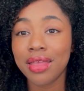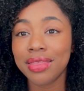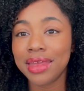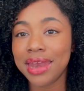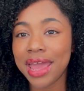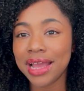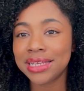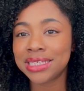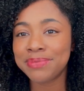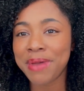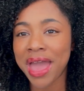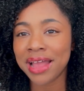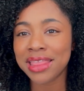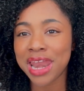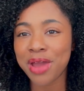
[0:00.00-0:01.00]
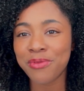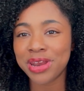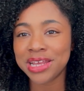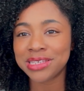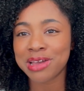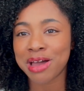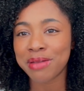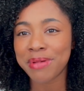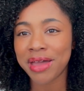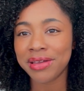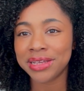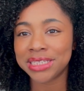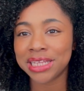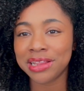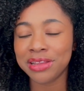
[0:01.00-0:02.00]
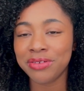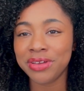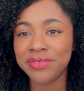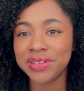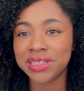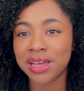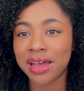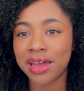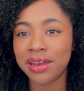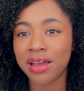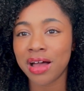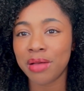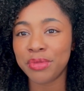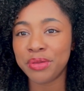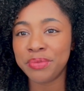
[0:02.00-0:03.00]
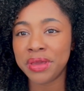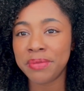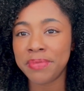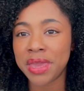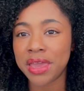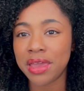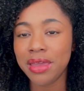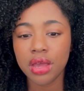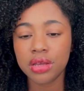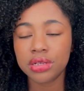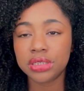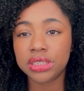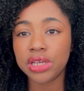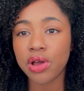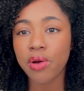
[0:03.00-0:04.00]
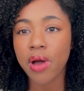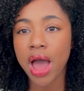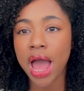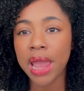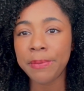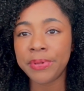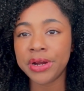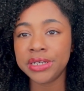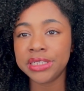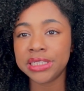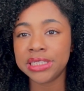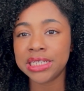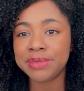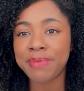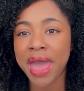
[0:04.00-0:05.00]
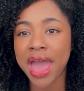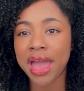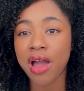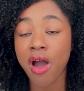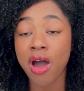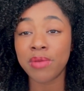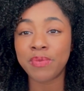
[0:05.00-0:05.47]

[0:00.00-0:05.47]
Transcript: The next bag that I want to talk about is the Louis Vuitton Alma BB. So I purchased this bag on